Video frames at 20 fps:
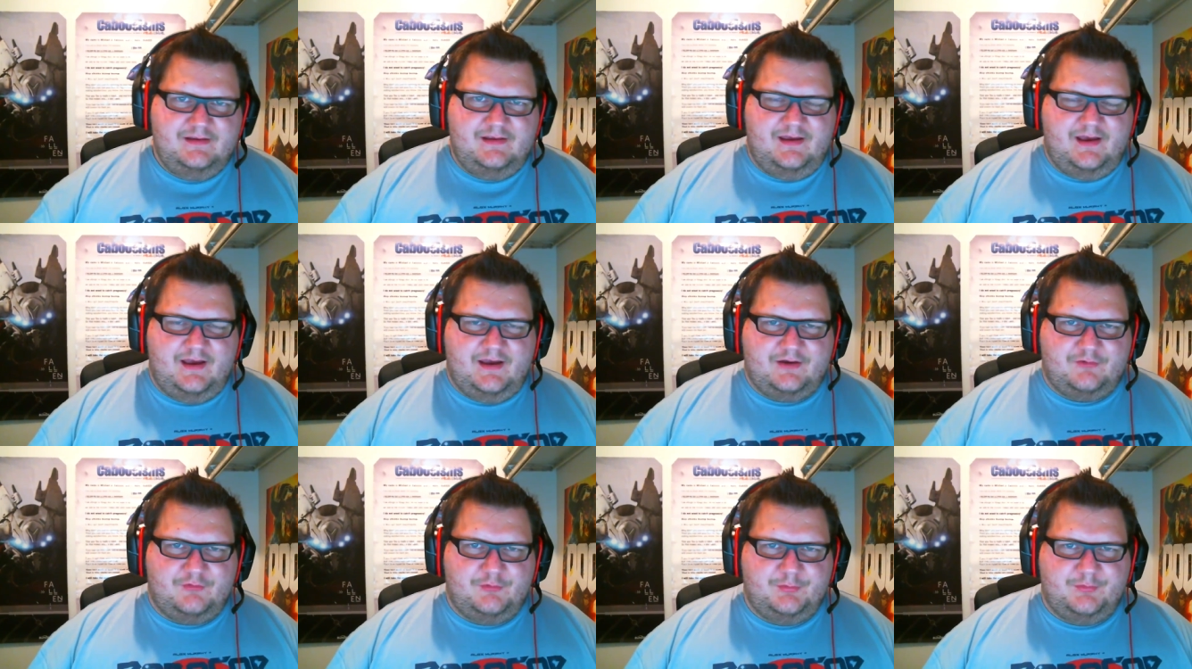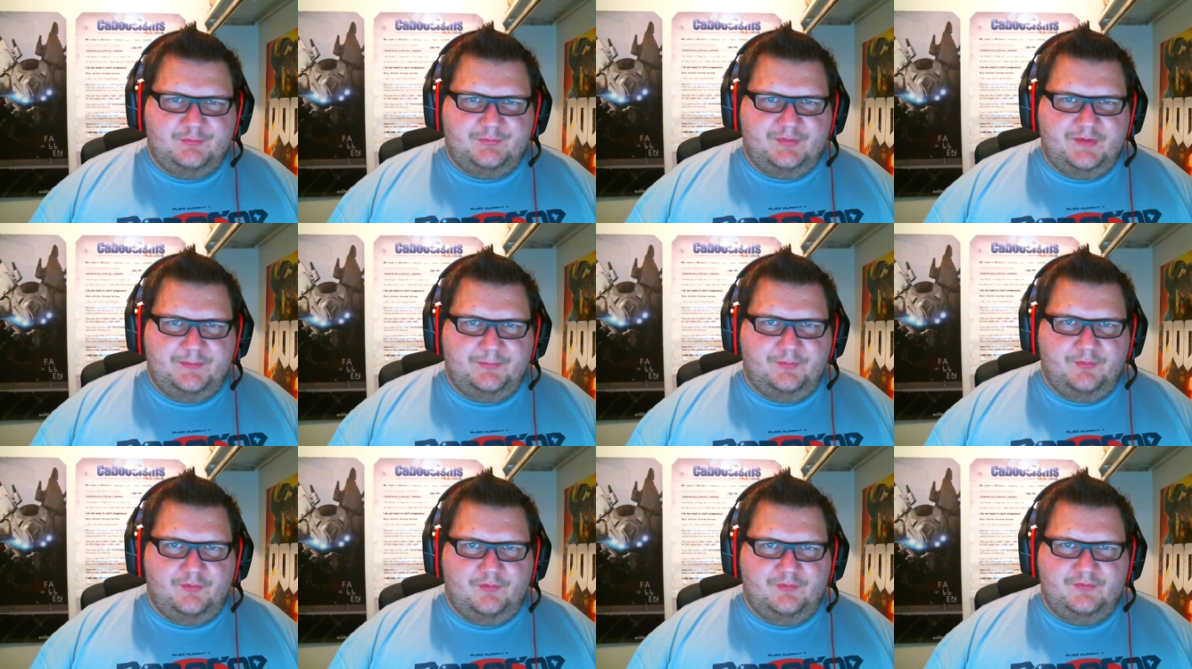uh, group of
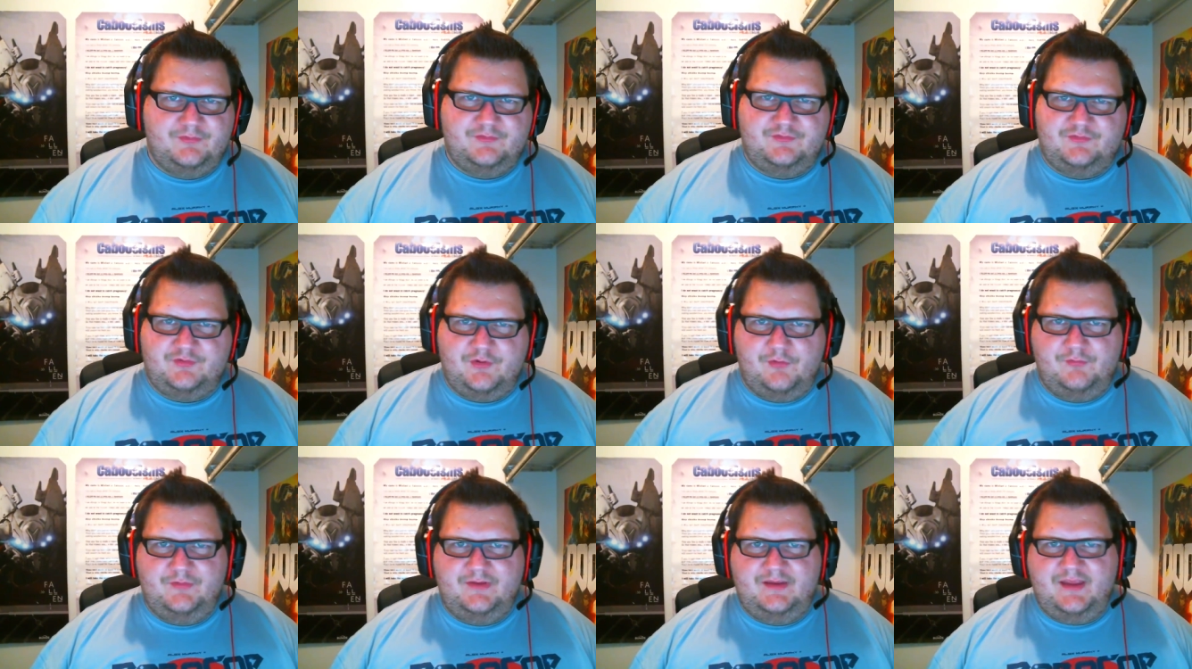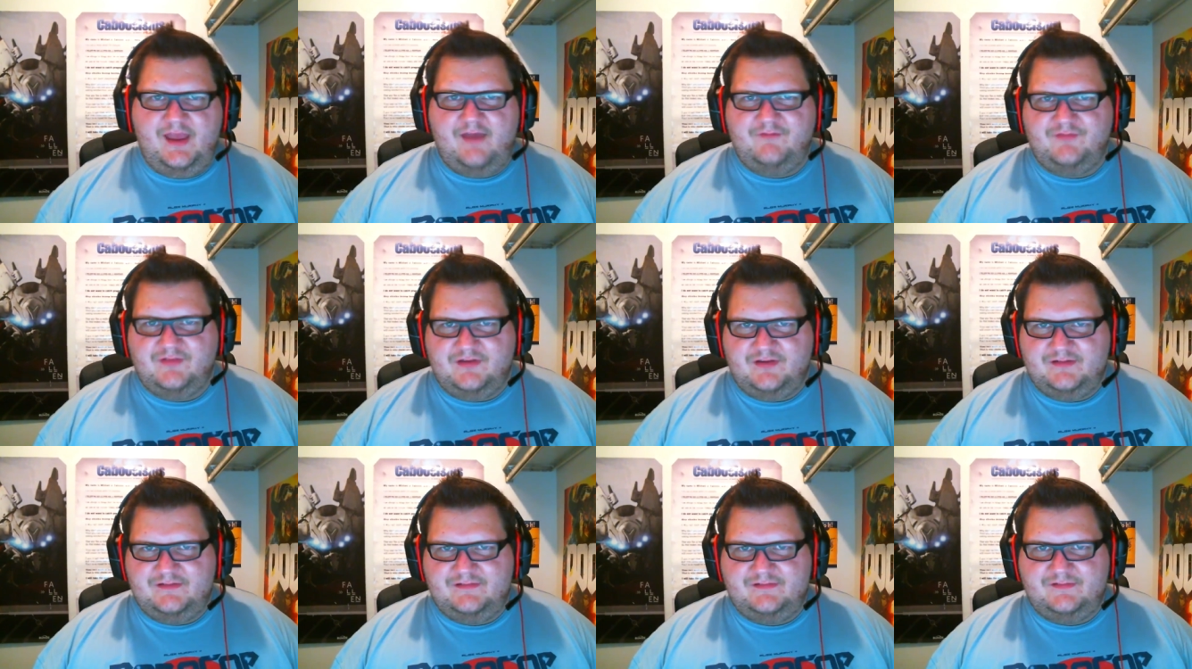people showed the
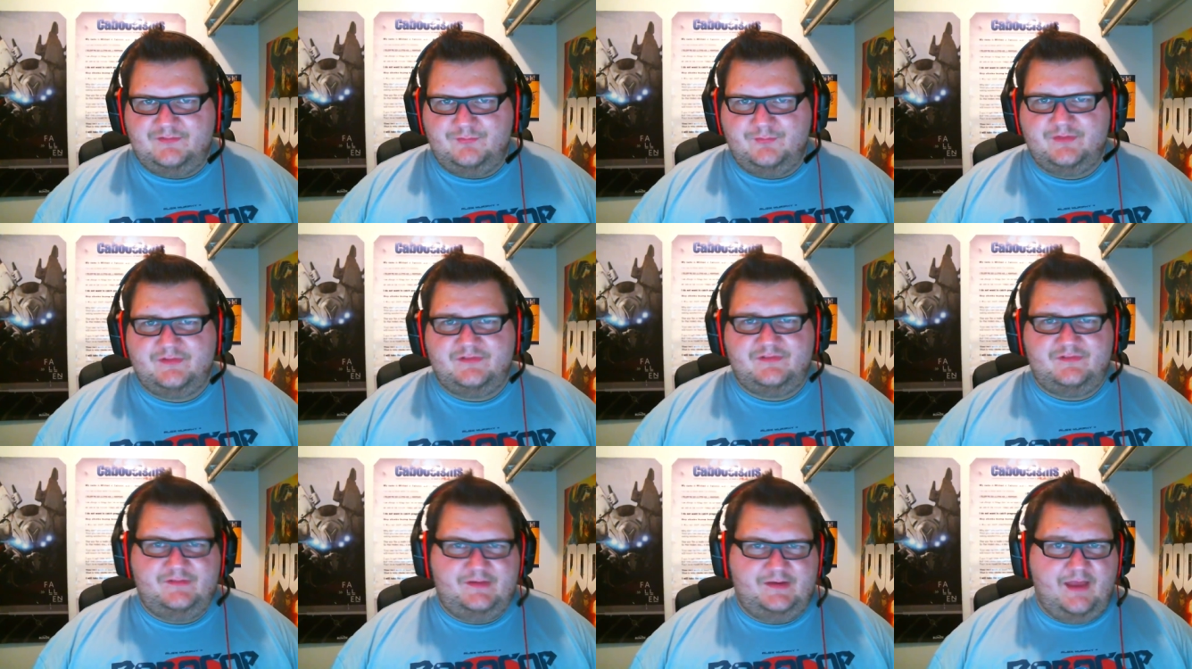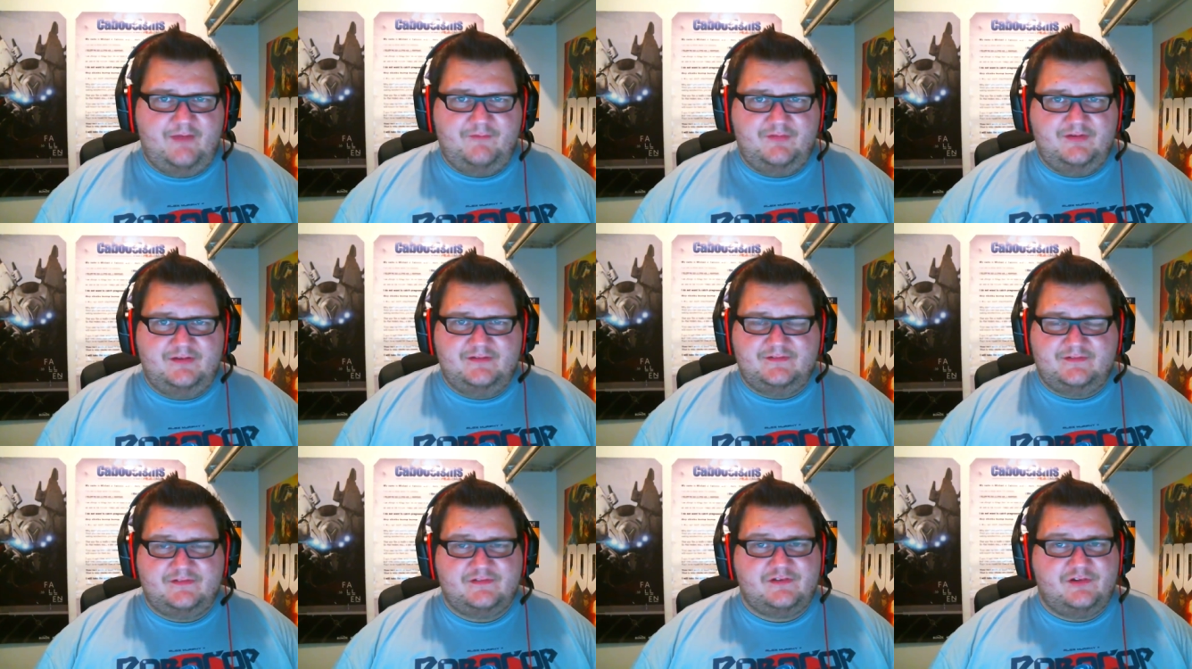evidence, which the
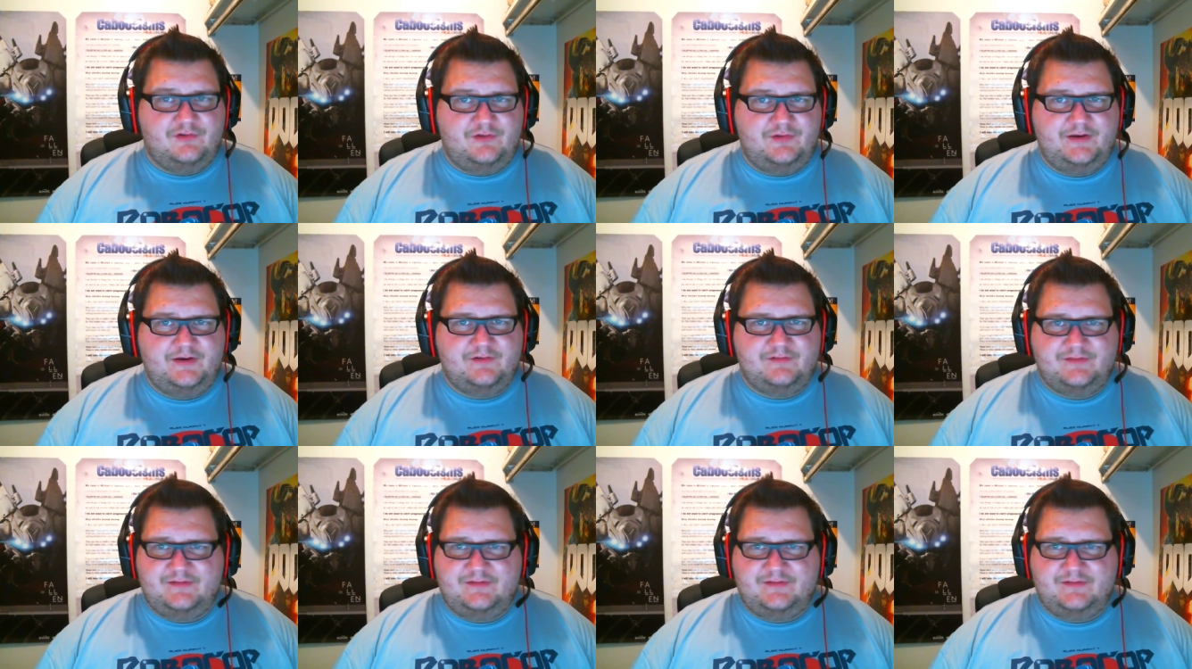evidence is clear.